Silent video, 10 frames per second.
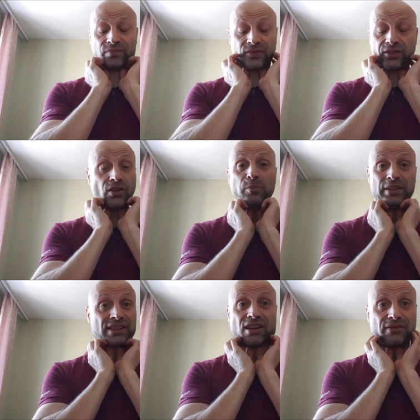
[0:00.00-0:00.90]
so
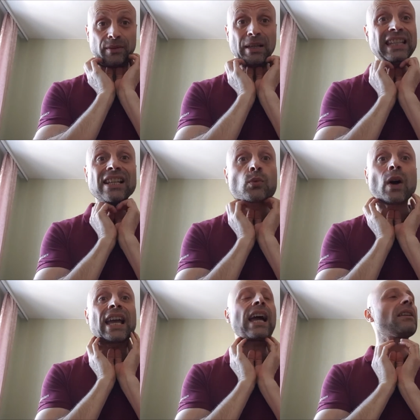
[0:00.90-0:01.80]
pissed off. But that's
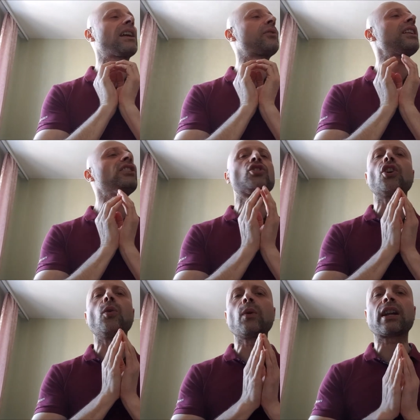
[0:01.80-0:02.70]
why I really
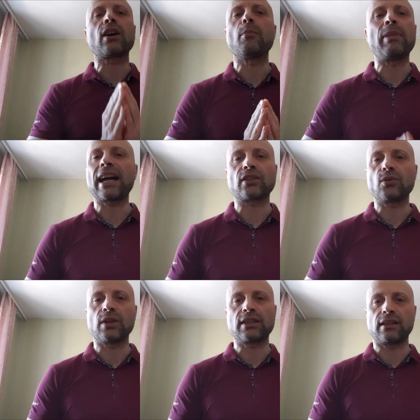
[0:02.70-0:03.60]
don't want to go back
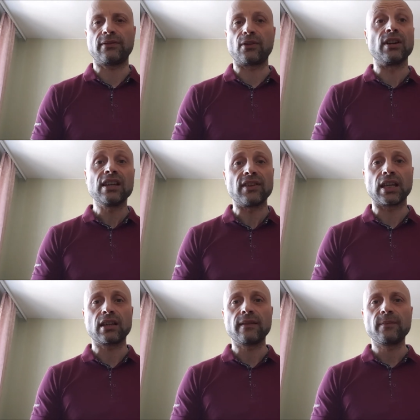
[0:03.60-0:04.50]
to Italy for living.
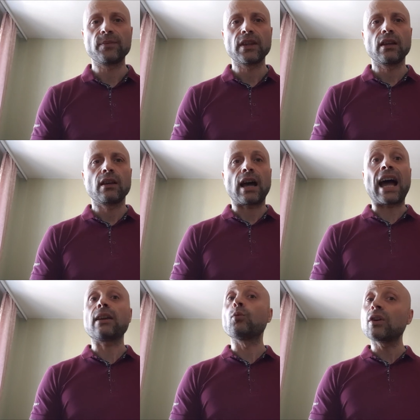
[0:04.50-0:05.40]

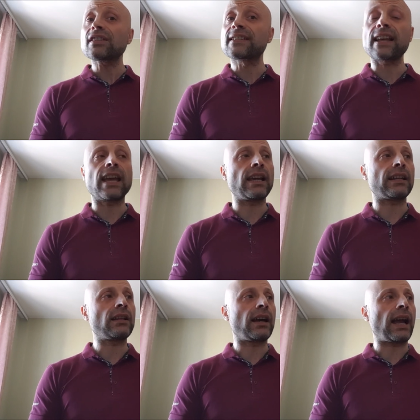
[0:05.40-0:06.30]
I can't say
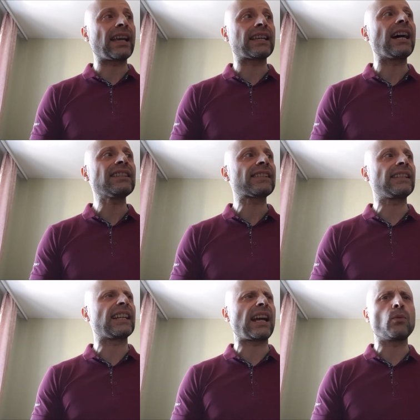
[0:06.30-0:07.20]

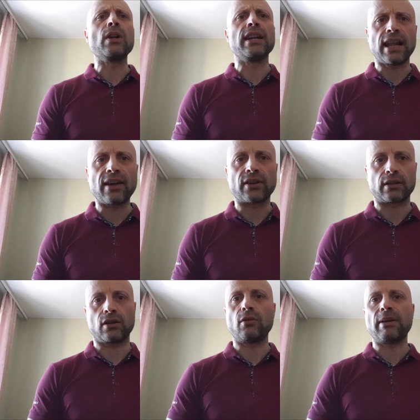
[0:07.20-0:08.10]
that I will never
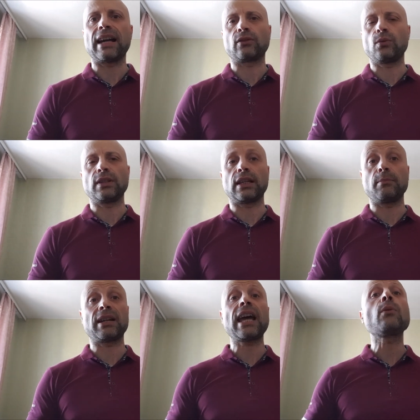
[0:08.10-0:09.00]
go back to Italy,
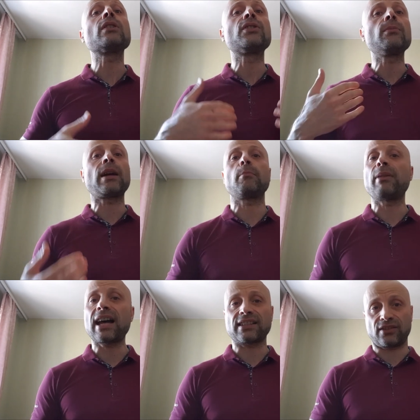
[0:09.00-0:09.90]
but I will do my
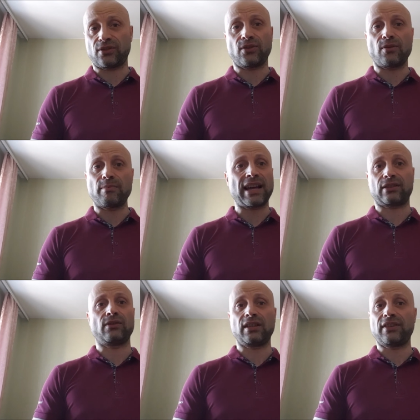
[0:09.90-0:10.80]
best not to go
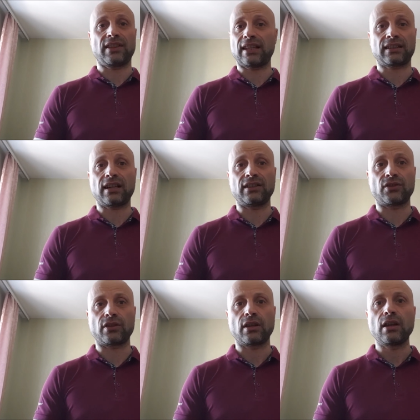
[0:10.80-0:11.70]
back to live in that
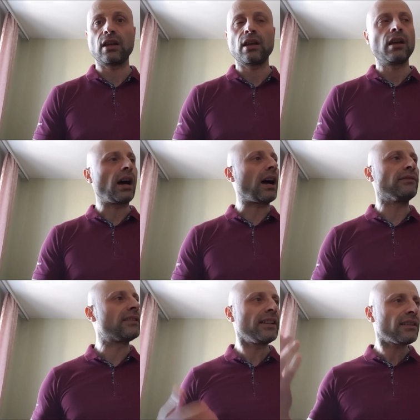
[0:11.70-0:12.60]
country
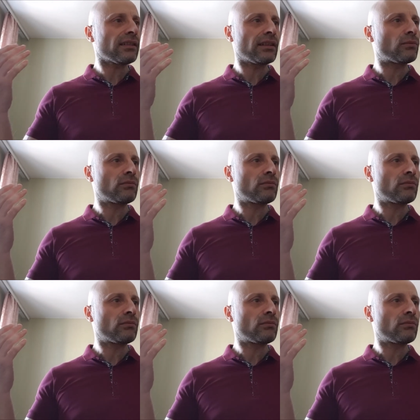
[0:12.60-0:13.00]
until